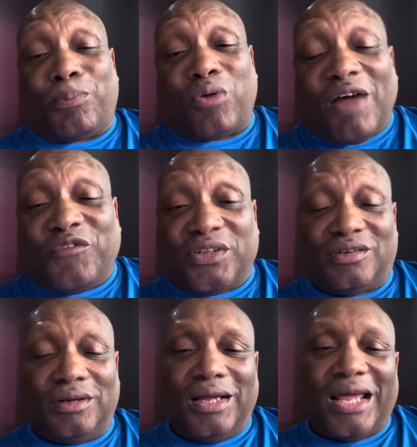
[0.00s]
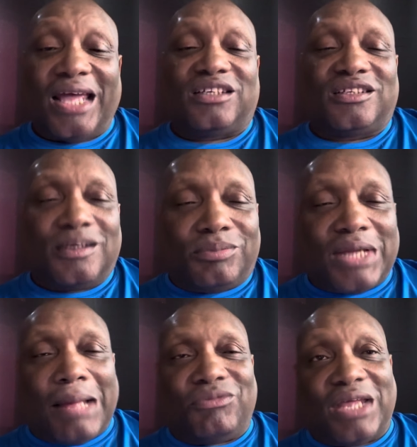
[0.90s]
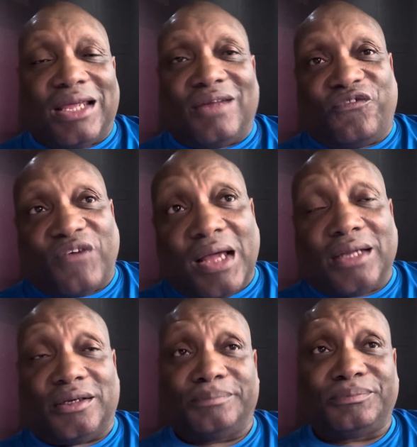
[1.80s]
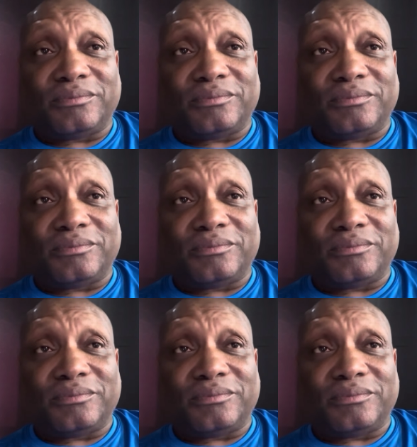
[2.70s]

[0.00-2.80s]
profits. And sometimes they get fined.